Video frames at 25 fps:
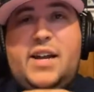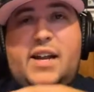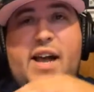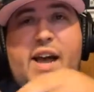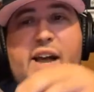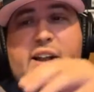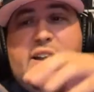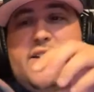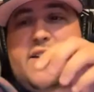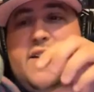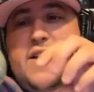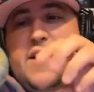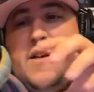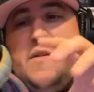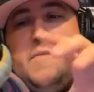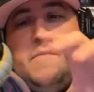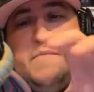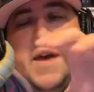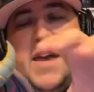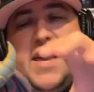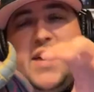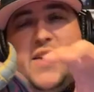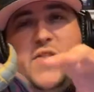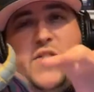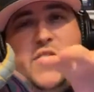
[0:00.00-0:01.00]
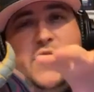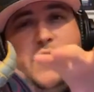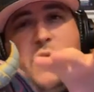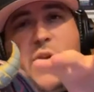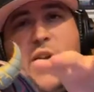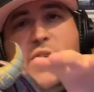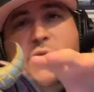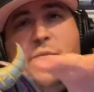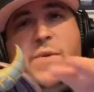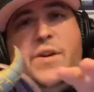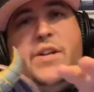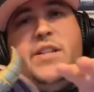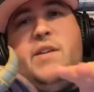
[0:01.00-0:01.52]
kind of making this
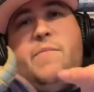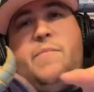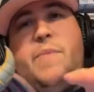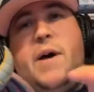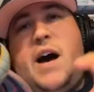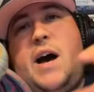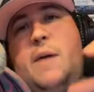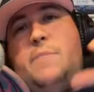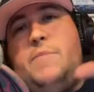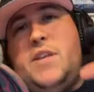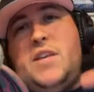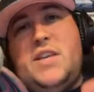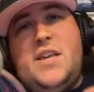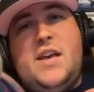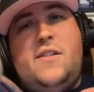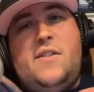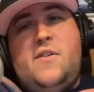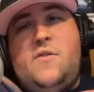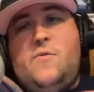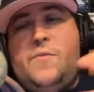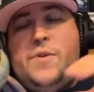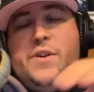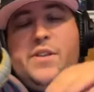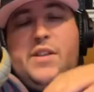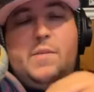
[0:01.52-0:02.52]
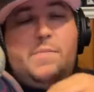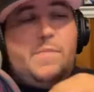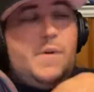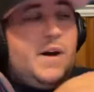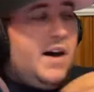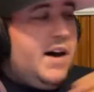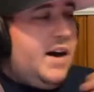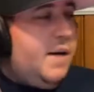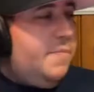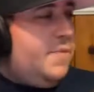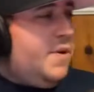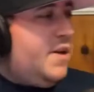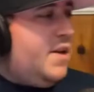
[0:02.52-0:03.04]
red really pop, the yellow really
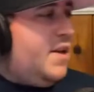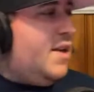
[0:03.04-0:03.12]
pop.